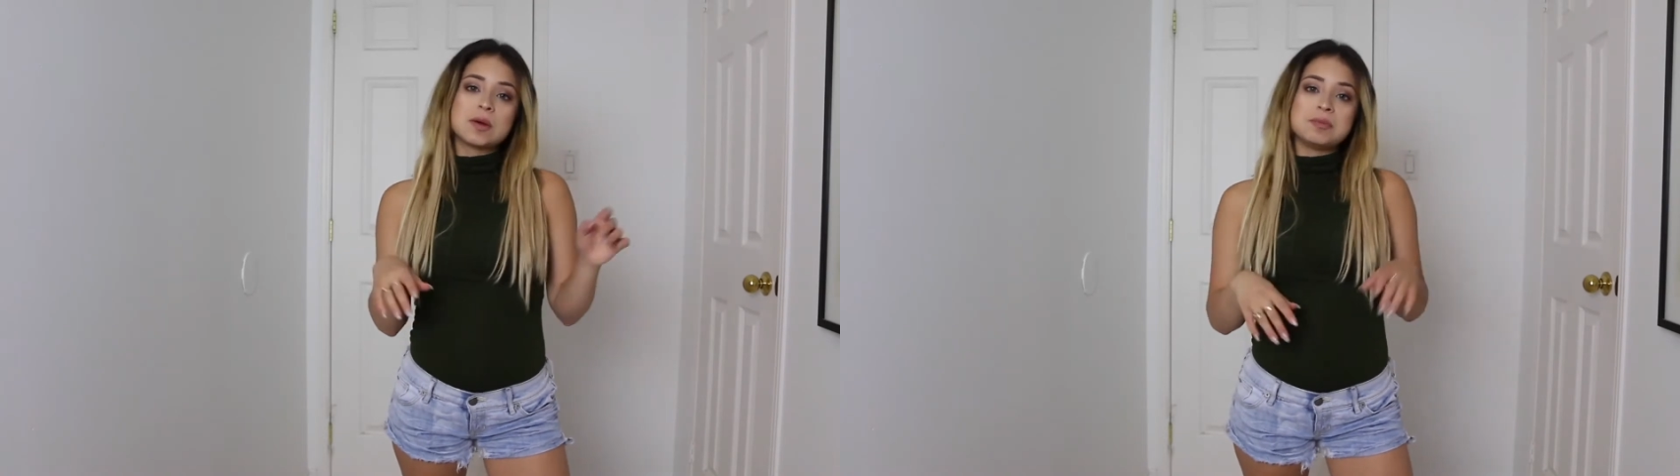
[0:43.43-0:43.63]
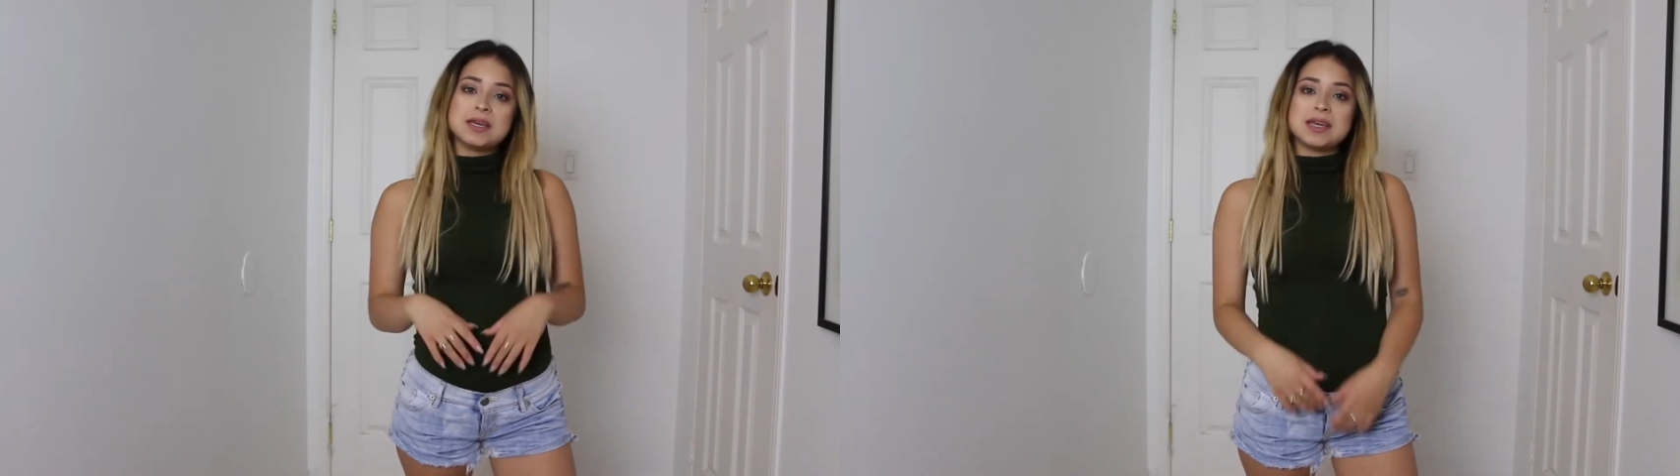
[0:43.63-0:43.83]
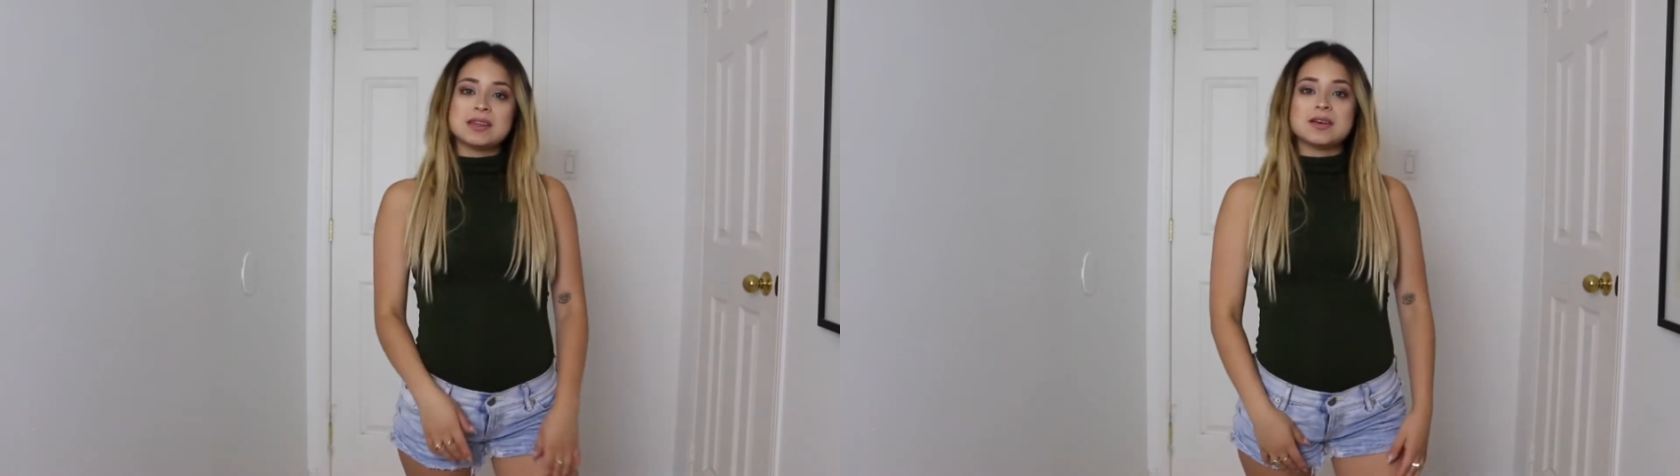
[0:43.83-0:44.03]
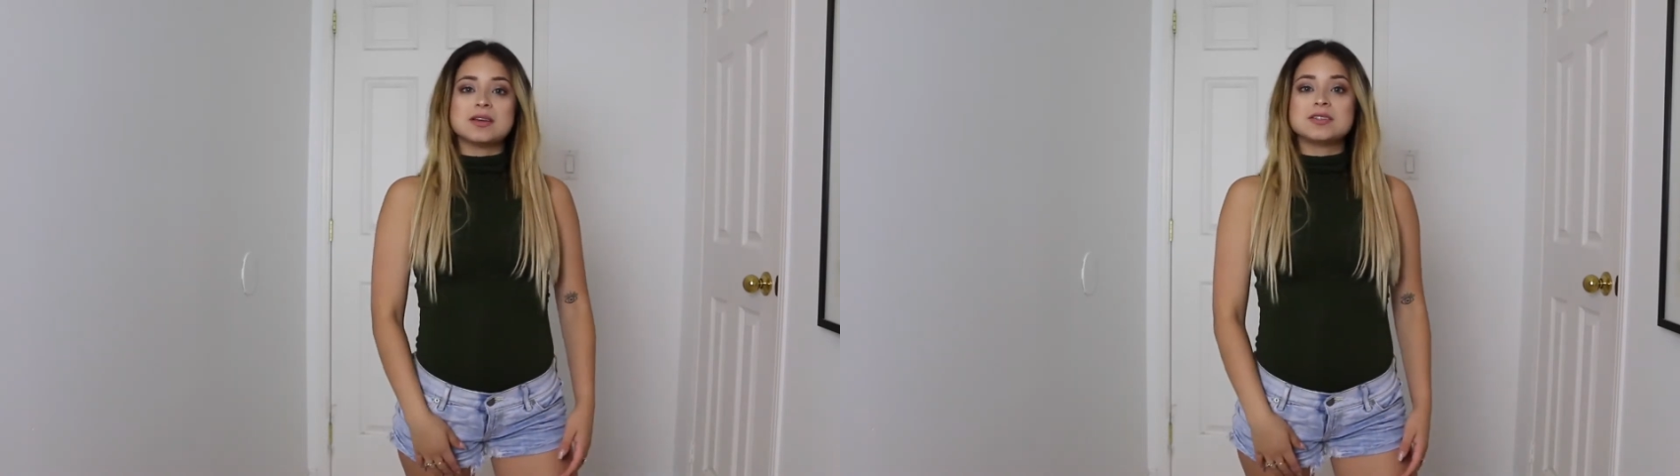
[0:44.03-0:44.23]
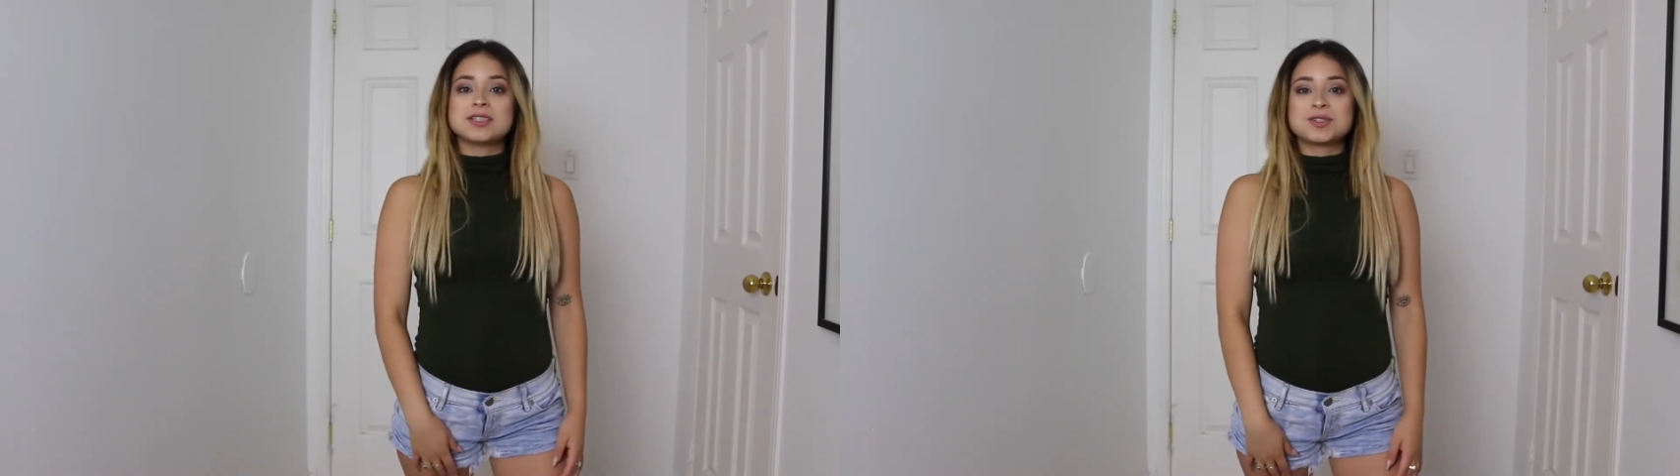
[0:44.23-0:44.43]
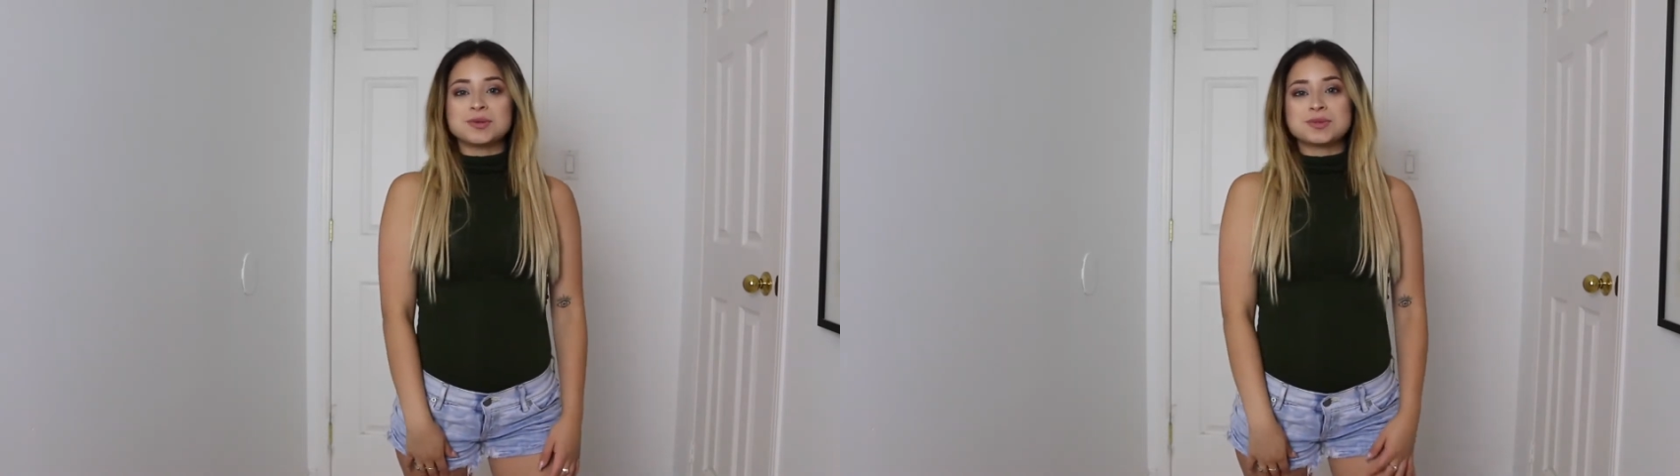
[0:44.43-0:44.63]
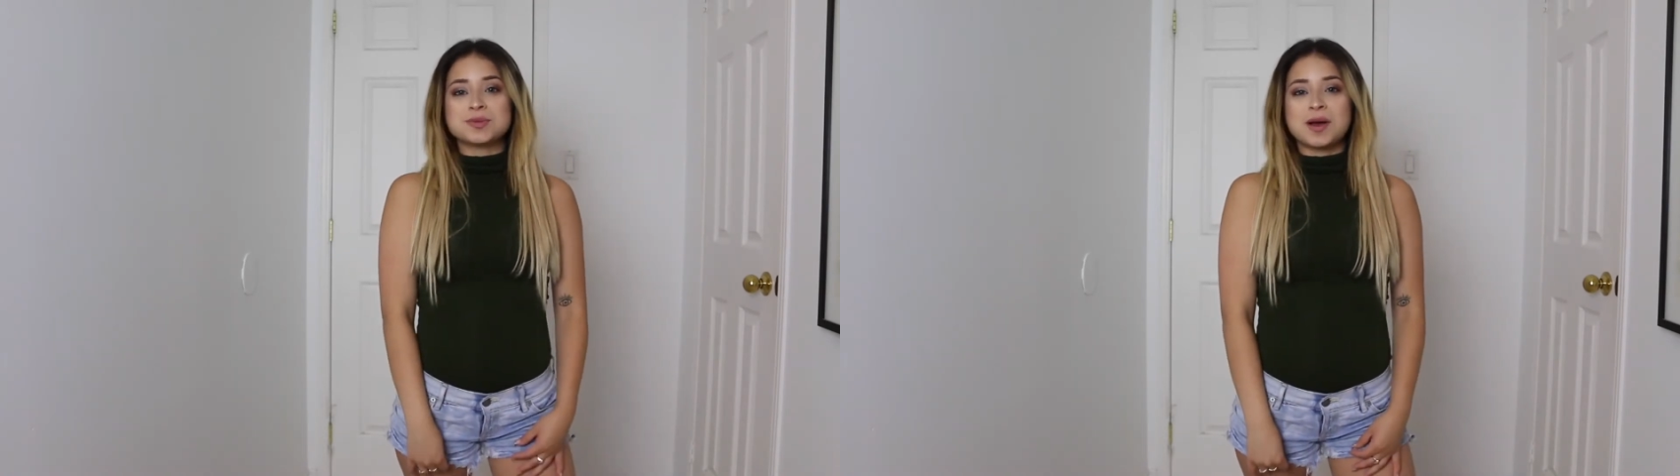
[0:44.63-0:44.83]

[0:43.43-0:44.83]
will be in the description